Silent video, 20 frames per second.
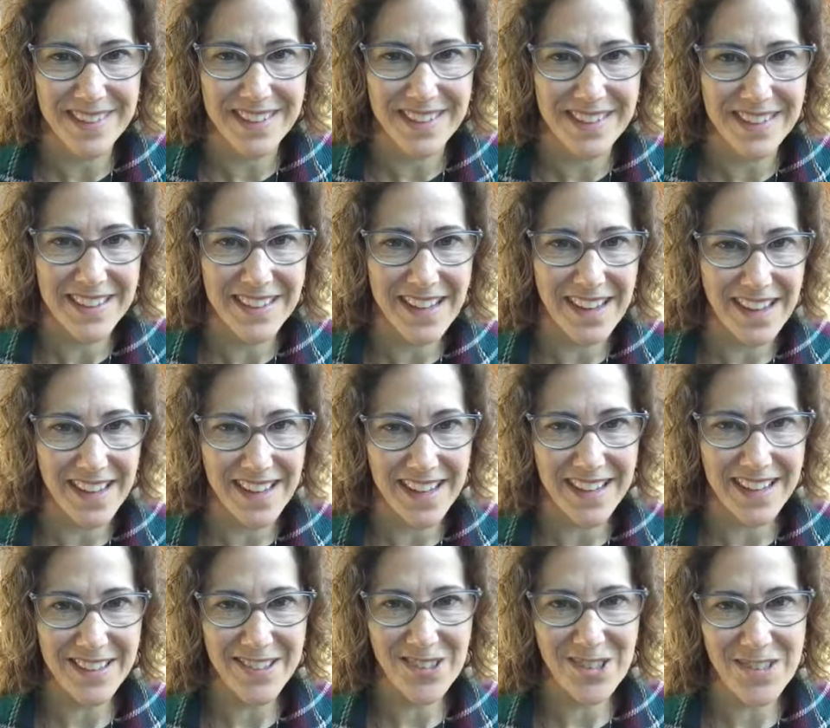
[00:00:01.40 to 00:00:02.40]
Hi,
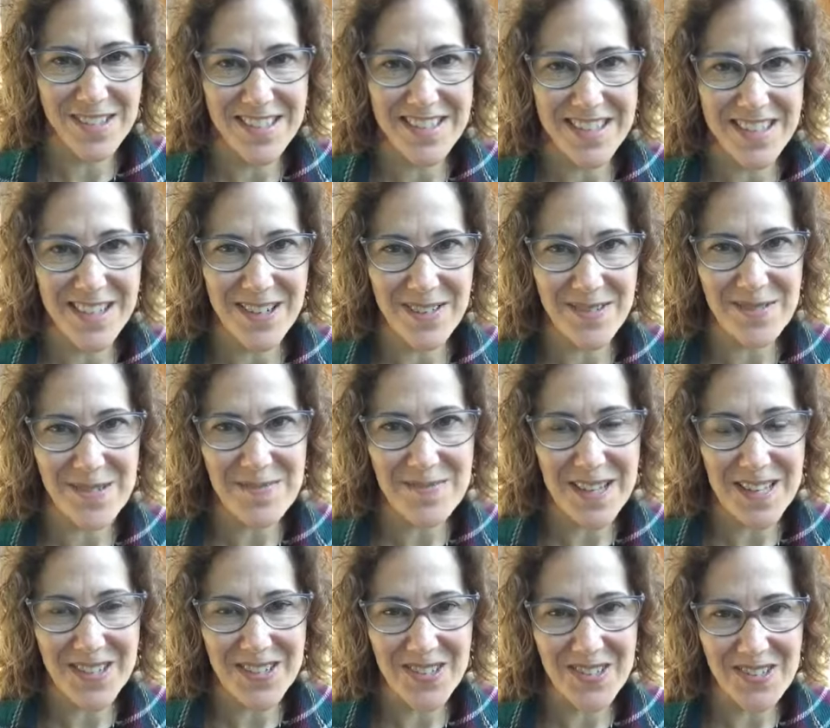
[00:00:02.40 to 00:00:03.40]
Tracy here from
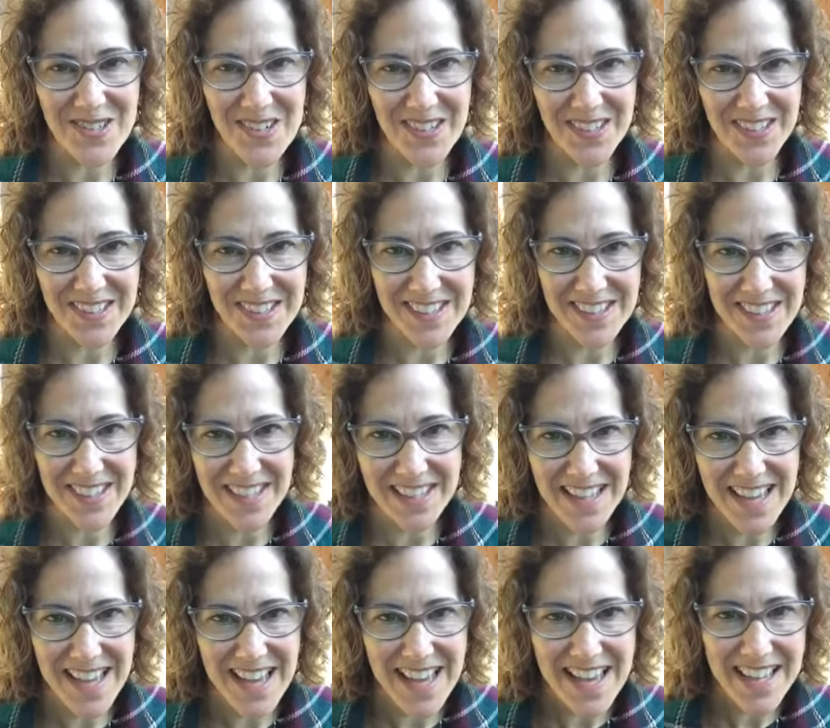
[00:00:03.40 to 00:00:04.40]
Nature's Heart.
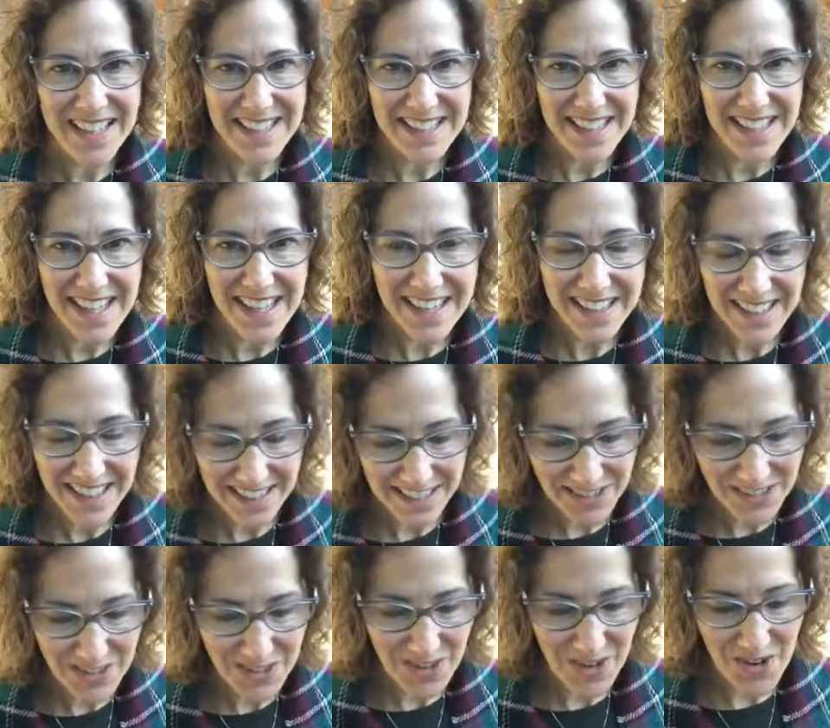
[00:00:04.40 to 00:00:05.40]
Today I'd like to
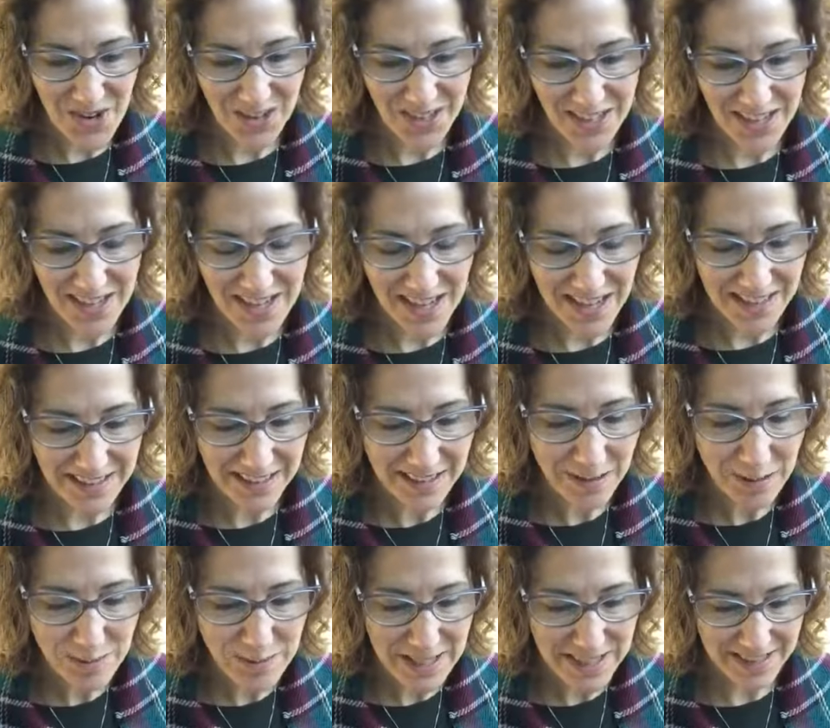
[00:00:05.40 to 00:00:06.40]
talk a little
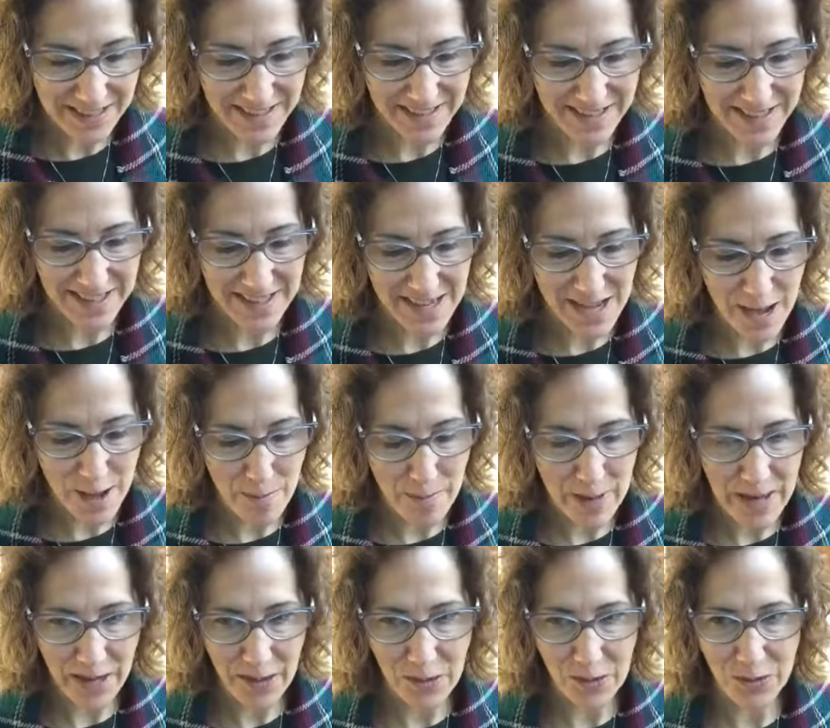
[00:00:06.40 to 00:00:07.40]
bit
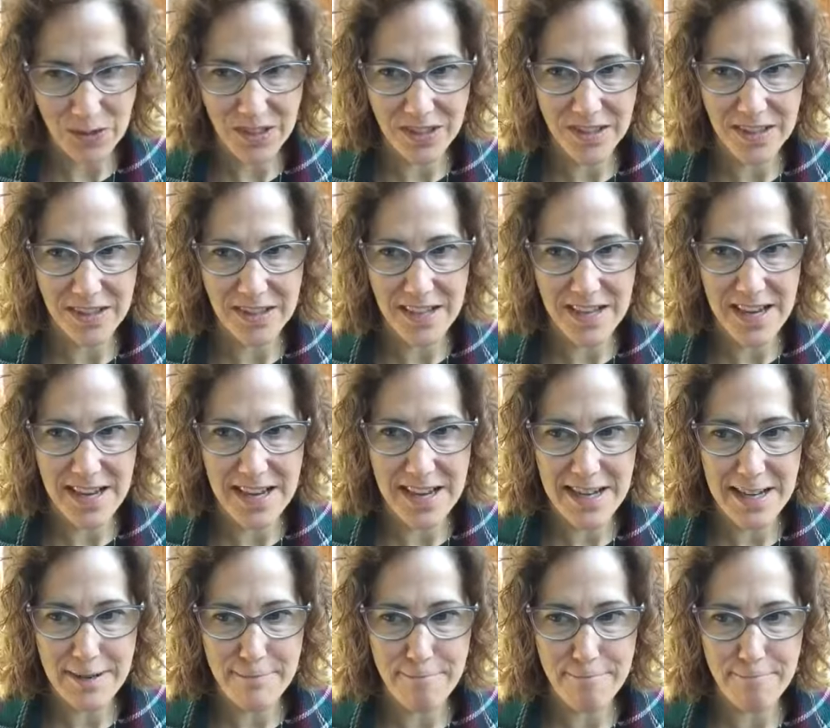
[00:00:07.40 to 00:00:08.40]
about
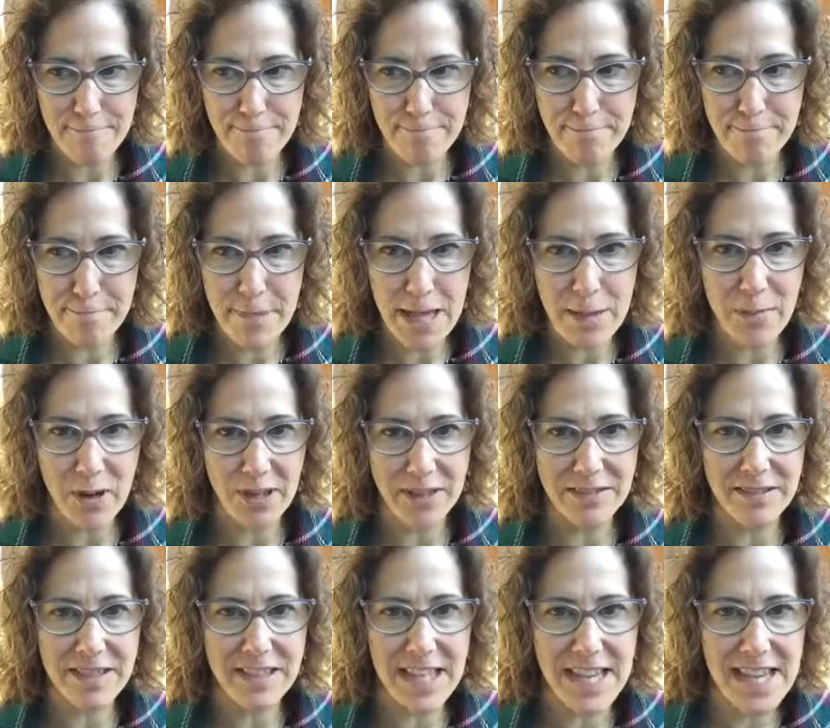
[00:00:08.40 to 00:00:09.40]
Mabon.
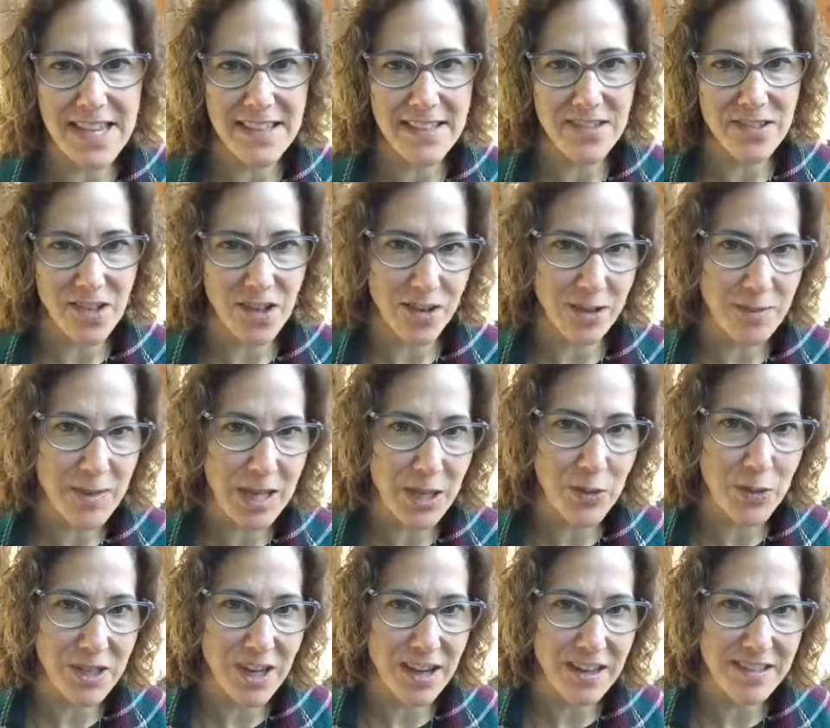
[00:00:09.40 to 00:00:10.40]
Today is autumn
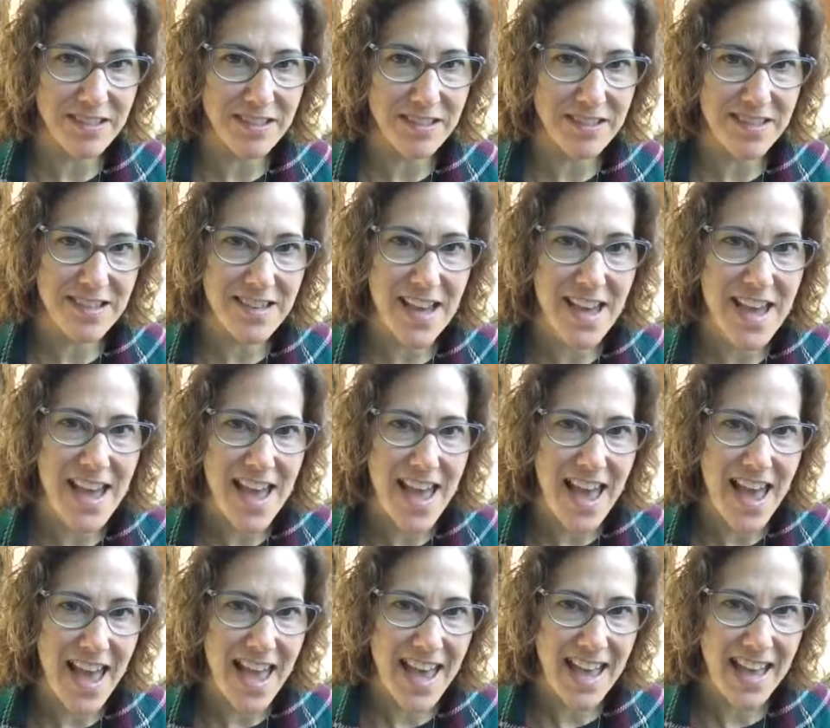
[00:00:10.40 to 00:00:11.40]
equinox.
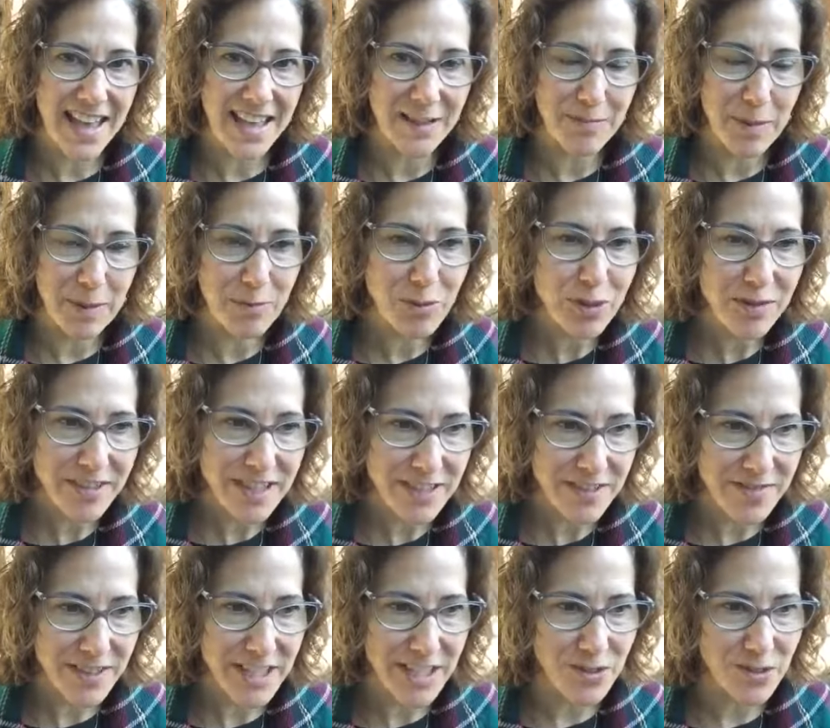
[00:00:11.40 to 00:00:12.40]
And my previous
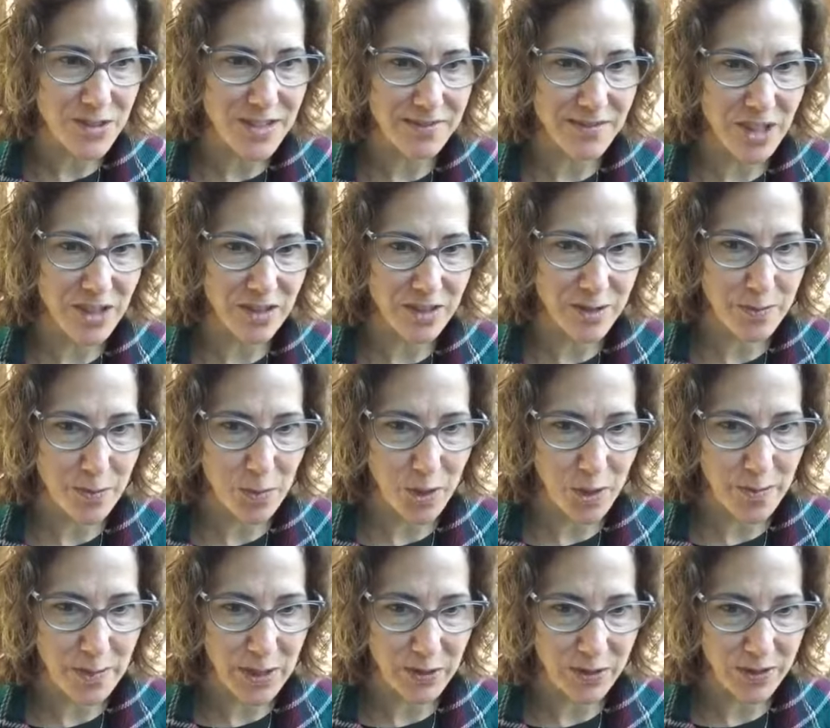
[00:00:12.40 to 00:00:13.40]
videos I've talked more
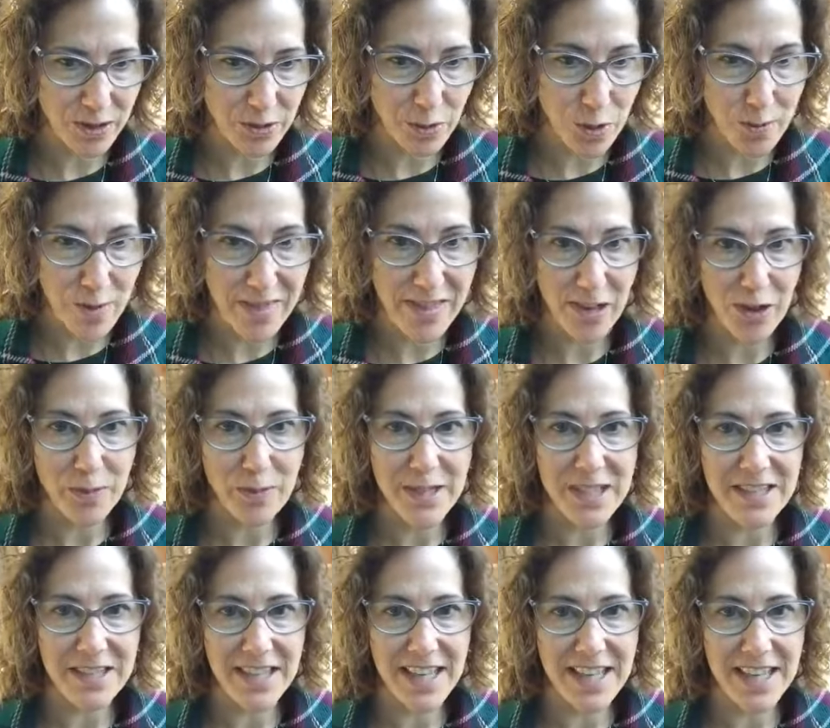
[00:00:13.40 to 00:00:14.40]
about aromatherapy.
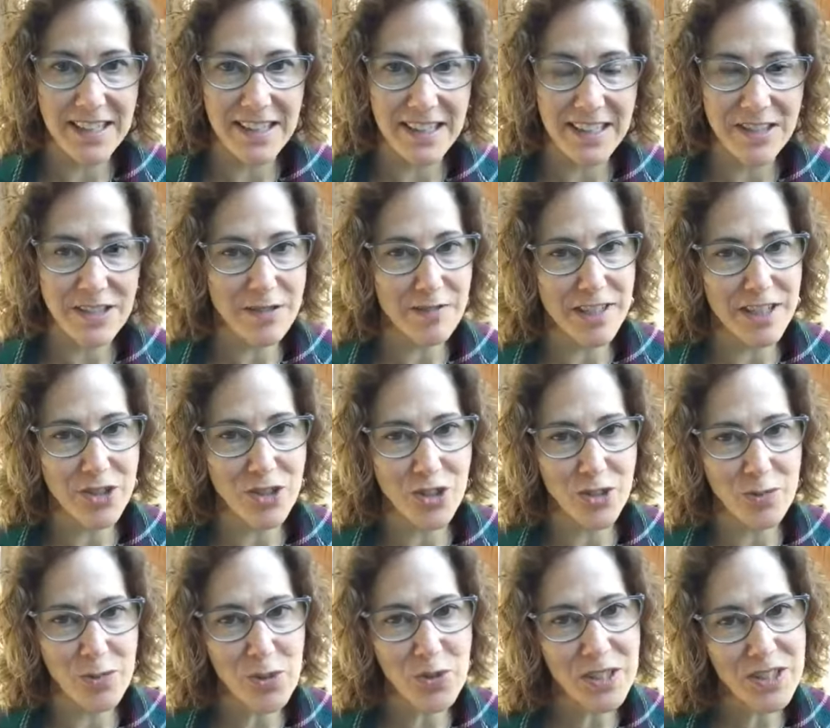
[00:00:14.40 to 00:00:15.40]
Today I'd like to venture
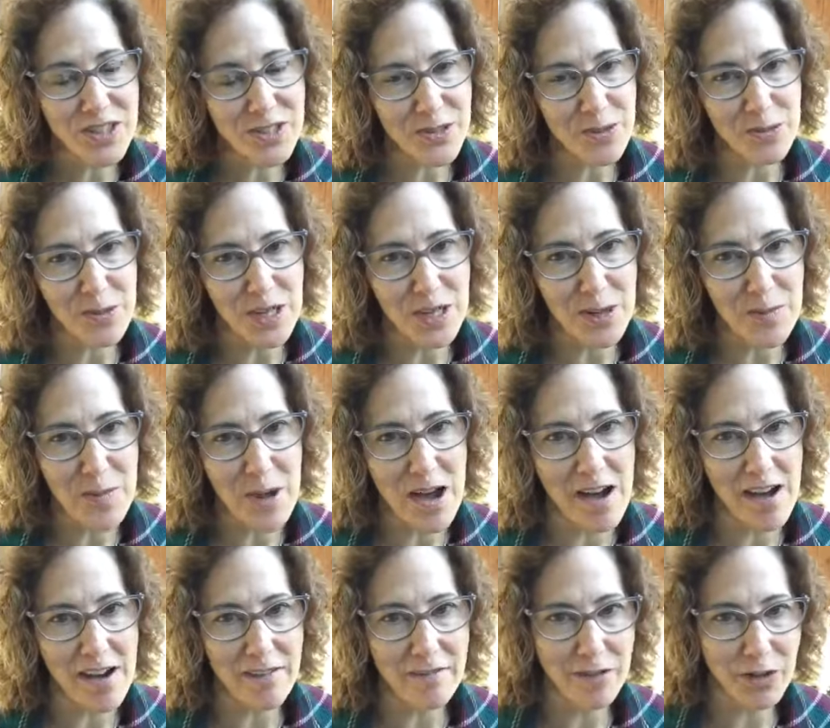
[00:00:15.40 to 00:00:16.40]
more into the realm
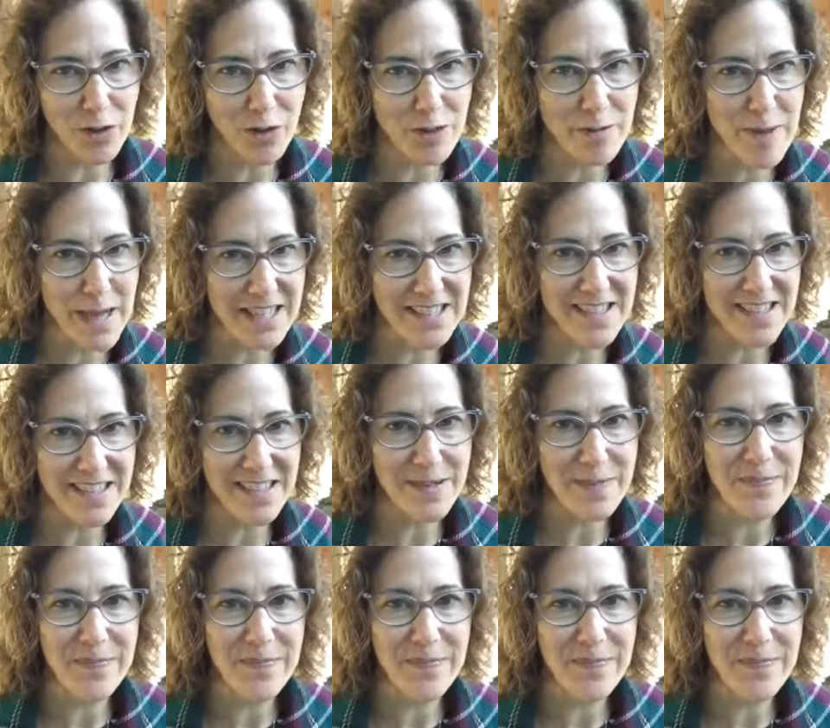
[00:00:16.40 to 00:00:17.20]
of earth medicine.